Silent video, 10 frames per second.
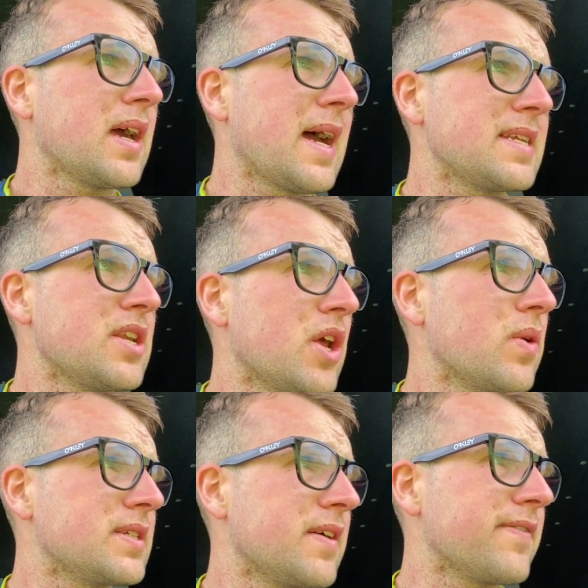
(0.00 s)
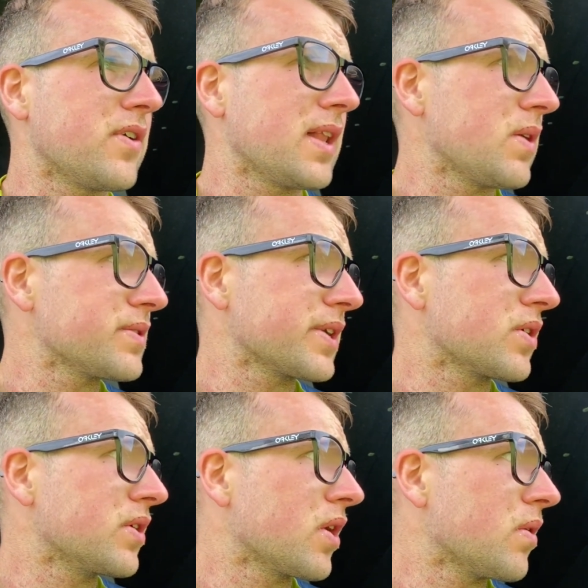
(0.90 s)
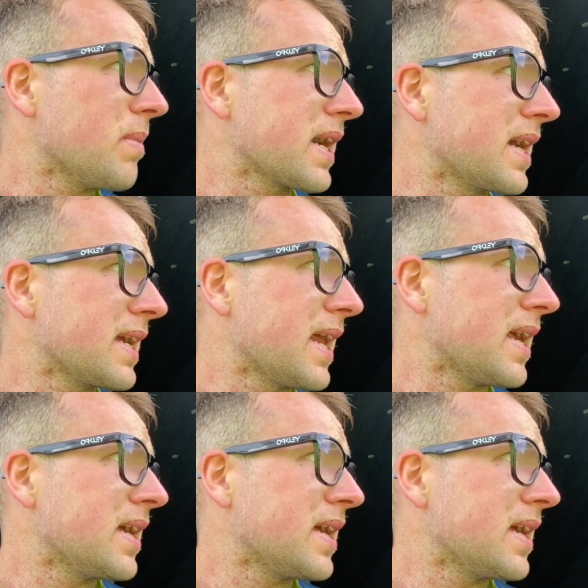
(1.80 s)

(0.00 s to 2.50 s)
didn't notice it fall out, so I couldn't go back and get it.